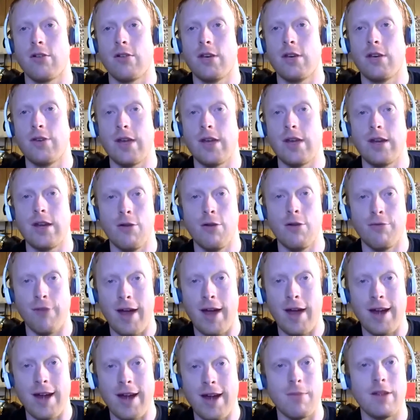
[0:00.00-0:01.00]
You get no
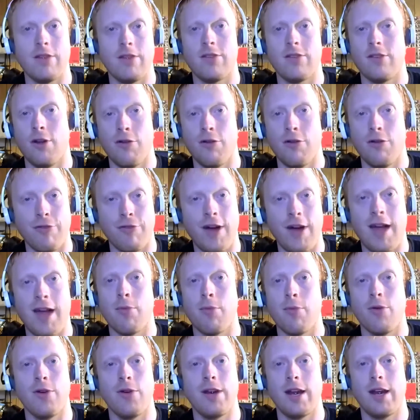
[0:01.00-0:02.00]
vitamins, no
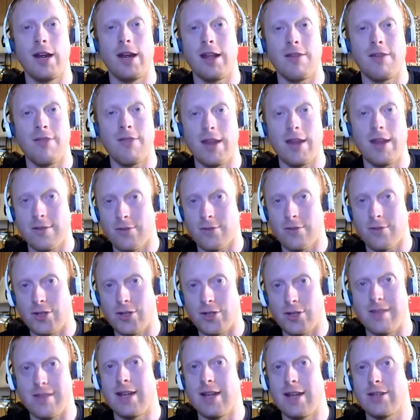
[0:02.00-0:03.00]
fiber, and any of that other
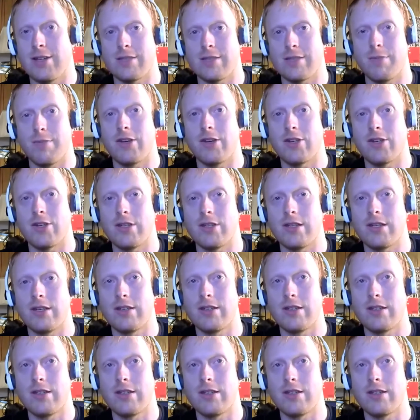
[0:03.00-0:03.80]
shit that I just mentioned.